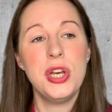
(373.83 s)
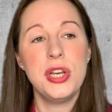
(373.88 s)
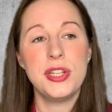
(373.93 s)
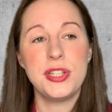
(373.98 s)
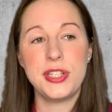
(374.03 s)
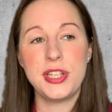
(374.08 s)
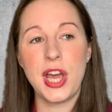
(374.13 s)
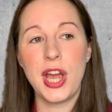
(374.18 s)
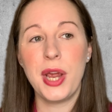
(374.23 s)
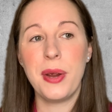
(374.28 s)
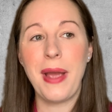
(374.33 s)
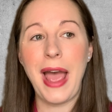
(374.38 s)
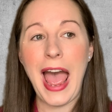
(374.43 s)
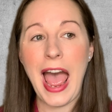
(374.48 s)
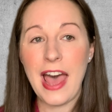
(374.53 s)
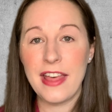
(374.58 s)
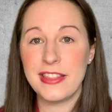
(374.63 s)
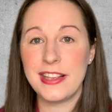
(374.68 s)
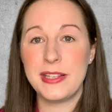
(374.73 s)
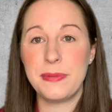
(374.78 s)
So
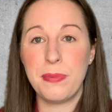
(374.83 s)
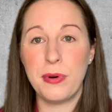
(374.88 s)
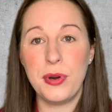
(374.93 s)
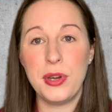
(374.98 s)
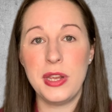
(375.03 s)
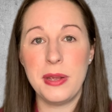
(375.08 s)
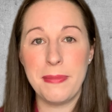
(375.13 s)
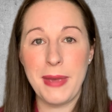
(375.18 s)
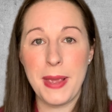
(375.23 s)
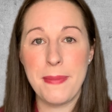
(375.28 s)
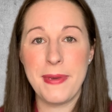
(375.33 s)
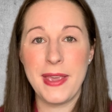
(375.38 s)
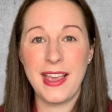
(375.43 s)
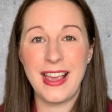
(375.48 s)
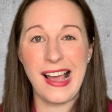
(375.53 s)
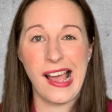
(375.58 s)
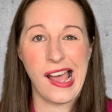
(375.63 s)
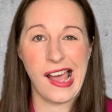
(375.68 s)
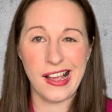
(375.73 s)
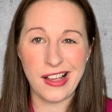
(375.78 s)
at this point, you may
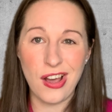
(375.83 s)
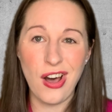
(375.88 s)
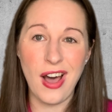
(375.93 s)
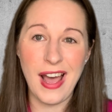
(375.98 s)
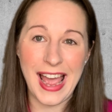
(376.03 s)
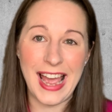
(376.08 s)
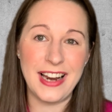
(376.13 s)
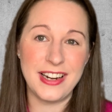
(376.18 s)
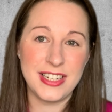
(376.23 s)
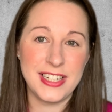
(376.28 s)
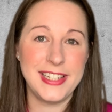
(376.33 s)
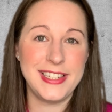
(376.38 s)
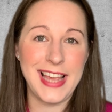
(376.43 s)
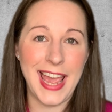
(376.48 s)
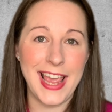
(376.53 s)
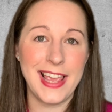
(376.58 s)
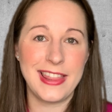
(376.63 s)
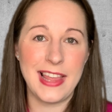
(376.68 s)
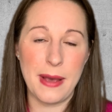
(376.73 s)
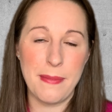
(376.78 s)
be, I can't actually
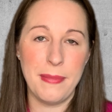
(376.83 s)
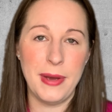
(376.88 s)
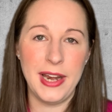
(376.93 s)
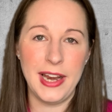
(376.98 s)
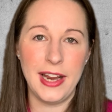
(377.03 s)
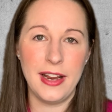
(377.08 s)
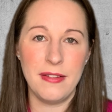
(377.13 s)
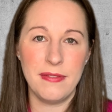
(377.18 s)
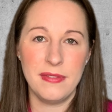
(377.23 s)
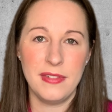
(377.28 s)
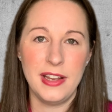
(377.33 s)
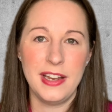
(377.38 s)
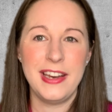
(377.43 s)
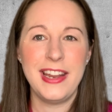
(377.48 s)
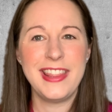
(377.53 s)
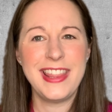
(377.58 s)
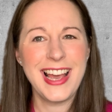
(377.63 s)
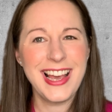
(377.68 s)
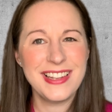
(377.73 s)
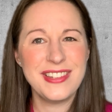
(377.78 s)
take that money.
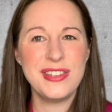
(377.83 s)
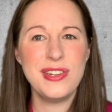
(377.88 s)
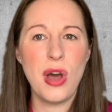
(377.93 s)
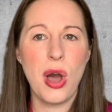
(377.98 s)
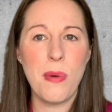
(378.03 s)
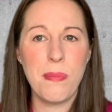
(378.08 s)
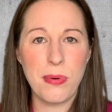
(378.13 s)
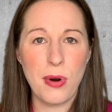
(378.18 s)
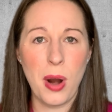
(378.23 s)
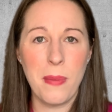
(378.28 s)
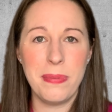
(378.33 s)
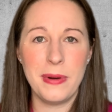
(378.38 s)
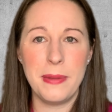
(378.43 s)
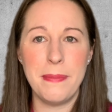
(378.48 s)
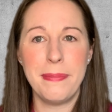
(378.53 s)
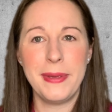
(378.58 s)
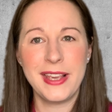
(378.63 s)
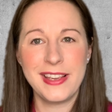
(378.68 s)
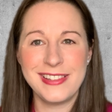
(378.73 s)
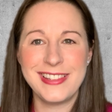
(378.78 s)
Now, that's not a
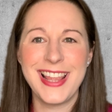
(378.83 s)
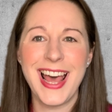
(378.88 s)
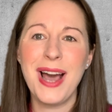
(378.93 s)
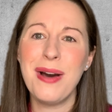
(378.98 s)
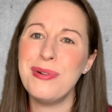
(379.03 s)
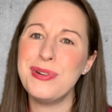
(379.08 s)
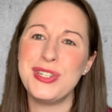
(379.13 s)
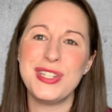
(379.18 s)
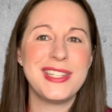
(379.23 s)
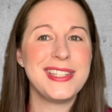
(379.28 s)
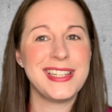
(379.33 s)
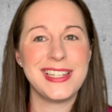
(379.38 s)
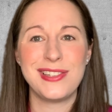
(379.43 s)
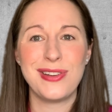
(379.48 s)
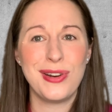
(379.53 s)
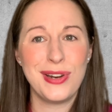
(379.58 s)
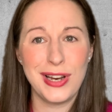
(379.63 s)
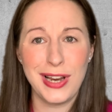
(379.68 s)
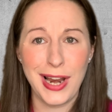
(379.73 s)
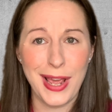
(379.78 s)
problem, because that will just
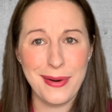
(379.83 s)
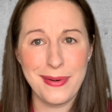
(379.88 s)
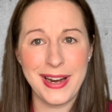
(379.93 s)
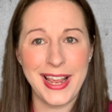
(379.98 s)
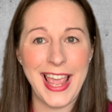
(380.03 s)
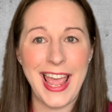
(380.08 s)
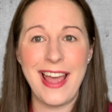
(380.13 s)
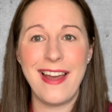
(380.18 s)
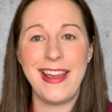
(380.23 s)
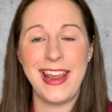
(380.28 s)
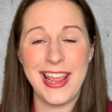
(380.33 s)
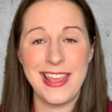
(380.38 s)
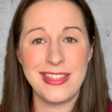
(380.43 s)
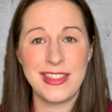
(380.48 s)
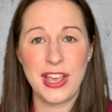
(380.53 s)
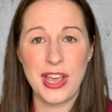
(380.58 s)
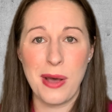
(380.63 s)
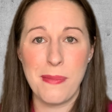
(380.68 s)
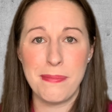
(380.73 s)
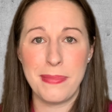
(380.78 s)
sit on a loan account in
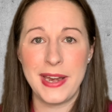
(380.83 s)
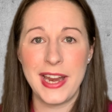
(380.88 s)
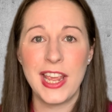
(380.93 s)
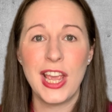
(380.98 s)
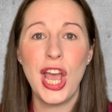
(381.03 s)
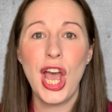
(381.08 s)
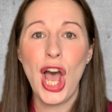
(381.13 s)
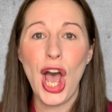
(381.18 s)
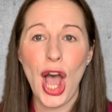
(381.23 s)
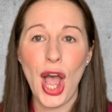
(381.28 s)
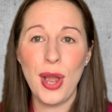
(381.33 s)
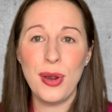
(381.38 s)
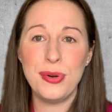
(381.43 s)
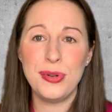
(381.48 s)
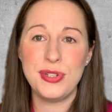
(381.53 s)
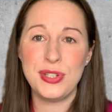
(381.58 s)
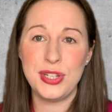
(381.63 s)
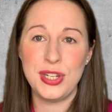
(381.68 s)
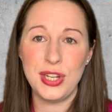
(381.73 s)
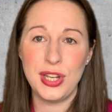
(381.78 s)
the company
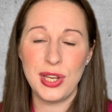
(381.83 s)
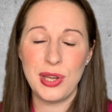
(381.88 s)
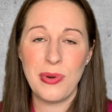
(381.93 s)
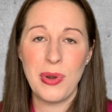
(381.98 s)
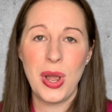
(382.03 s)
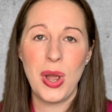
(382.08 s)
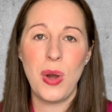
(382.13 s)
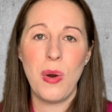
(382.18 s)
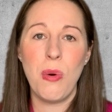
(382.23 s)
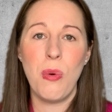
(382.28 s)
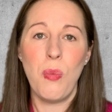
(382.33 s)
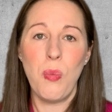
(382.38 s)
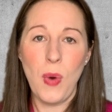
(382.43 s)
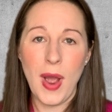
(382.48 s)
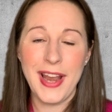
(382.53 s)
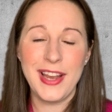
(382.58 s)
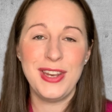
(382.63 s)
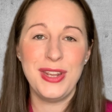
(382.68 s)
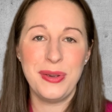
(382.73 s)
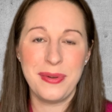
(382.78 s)
owed to you
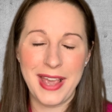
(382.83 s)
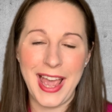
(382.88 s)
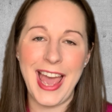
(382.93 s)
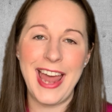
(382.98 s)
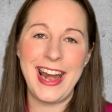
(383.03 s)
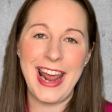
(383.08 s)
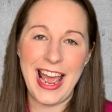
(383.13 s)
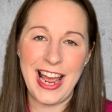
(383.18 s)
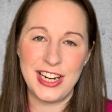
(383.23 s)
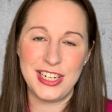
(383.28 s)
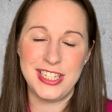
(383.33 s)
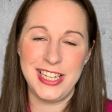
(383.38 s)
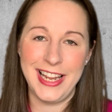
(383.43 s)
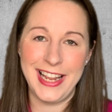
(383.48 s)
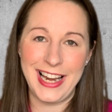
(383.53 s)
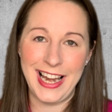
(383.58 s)
when you can actually